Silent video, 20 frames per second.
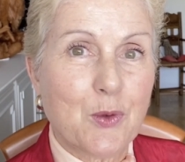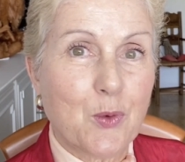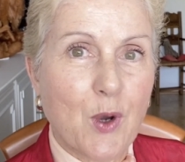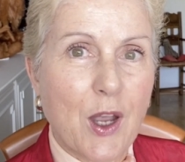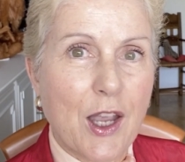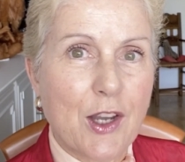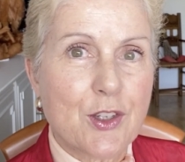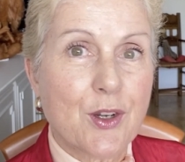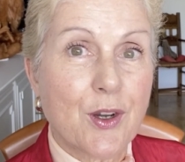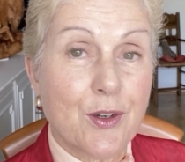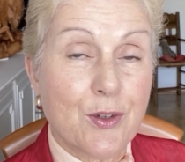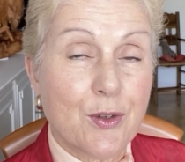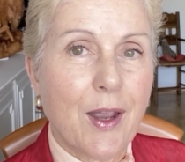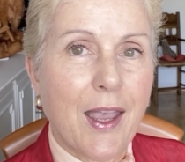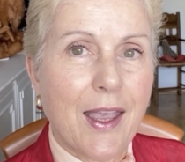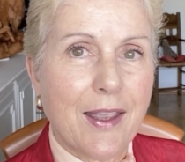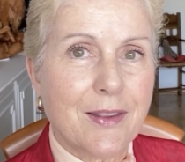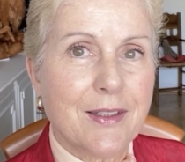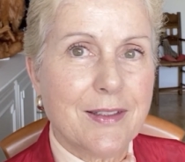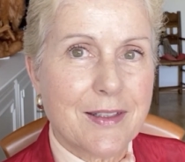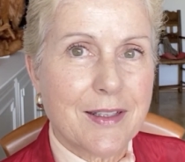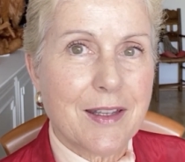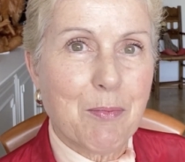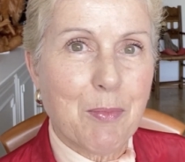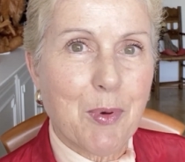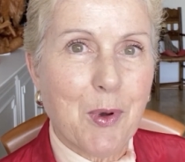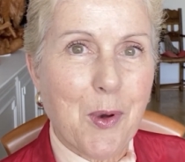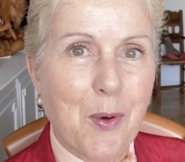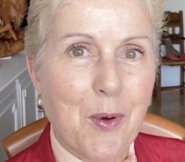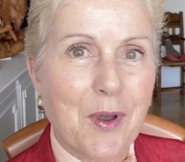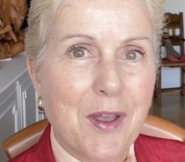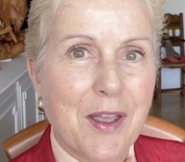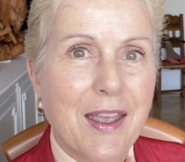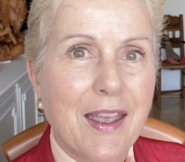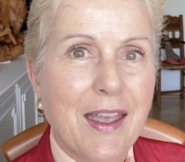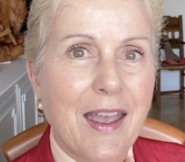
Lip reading: rush or drag the tempo